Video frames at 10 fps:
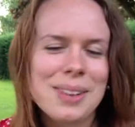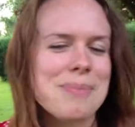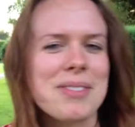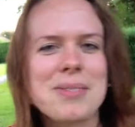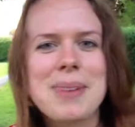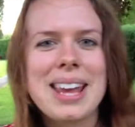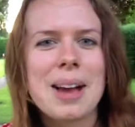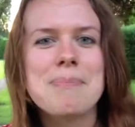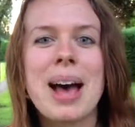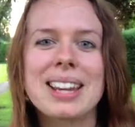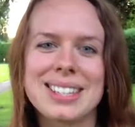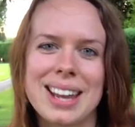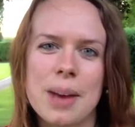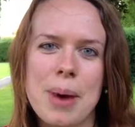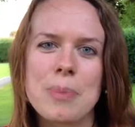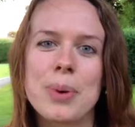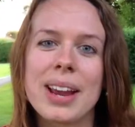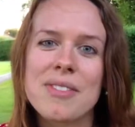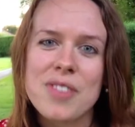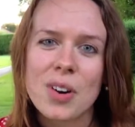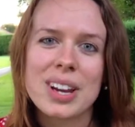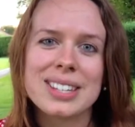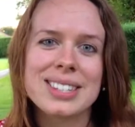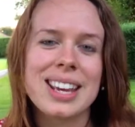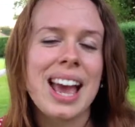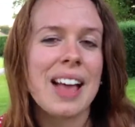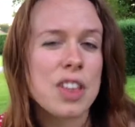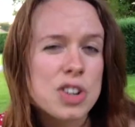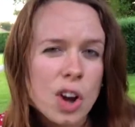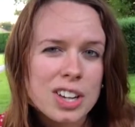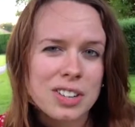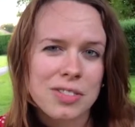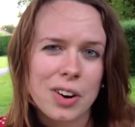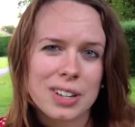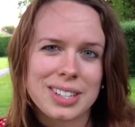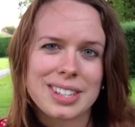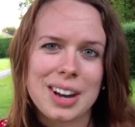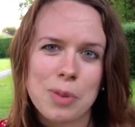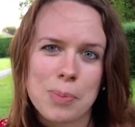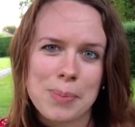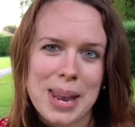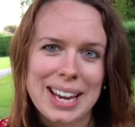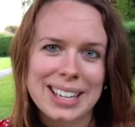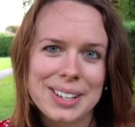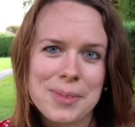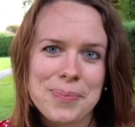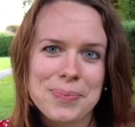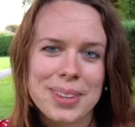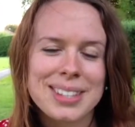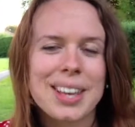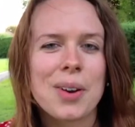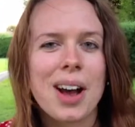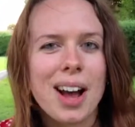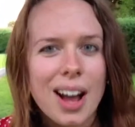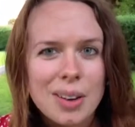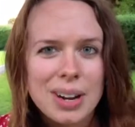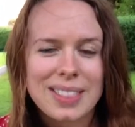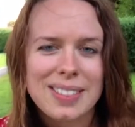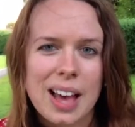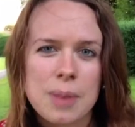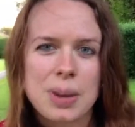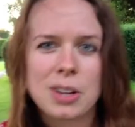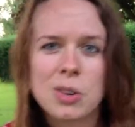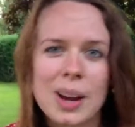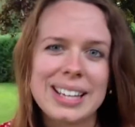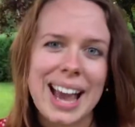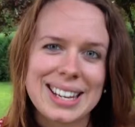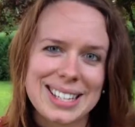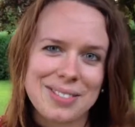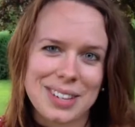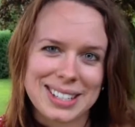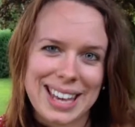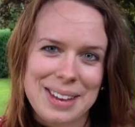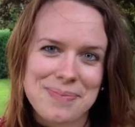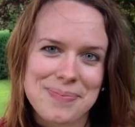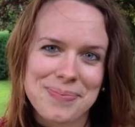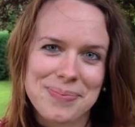But for me, I'm passionate about bringing forests and the knowledge of forests to the general public. So I really think that I'd be a great candidate for your scheme.